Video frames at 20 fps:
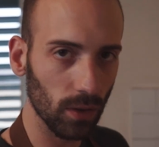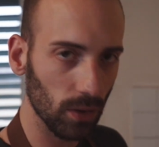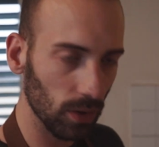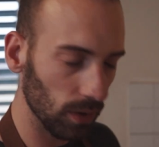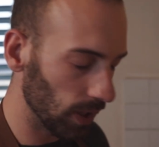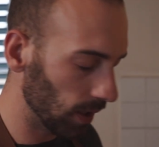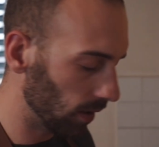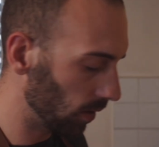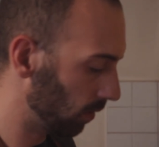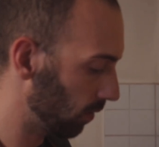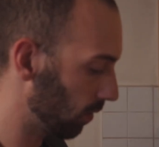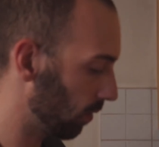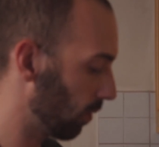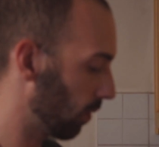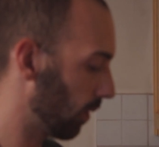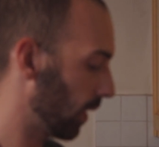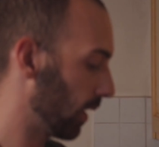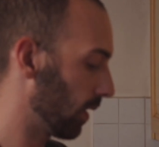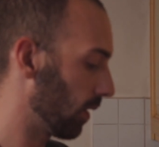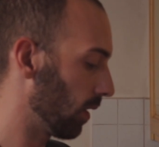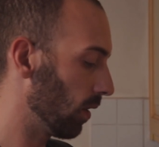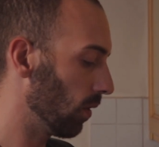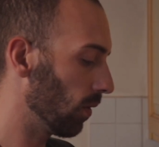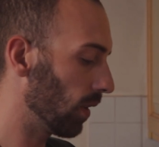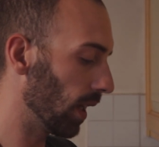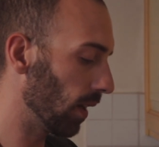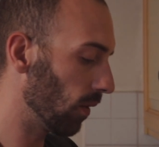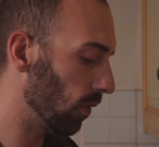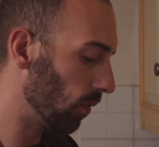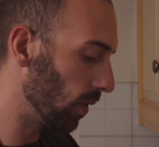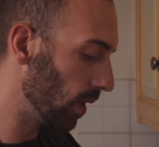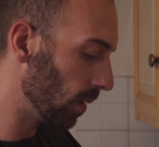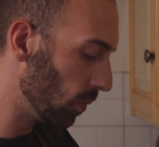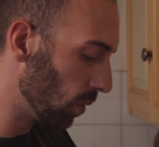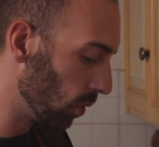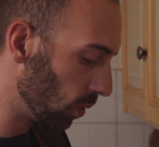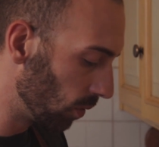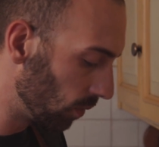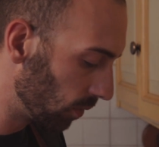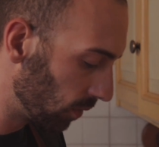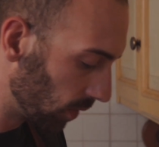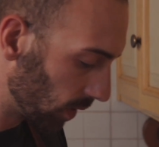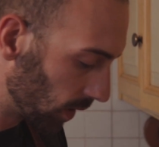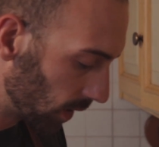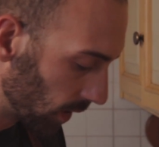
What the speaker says: or you cannot do it. You can remove